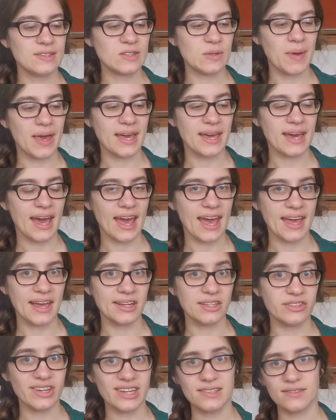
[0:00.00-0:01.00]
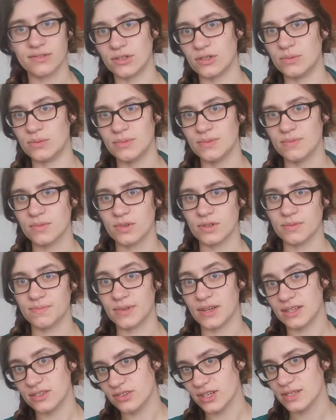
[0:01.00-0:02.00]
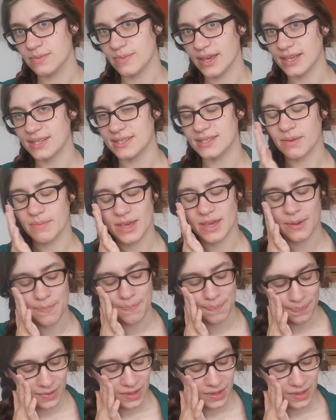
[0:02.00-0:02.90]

to make a dress form or a dressmaker's dummy.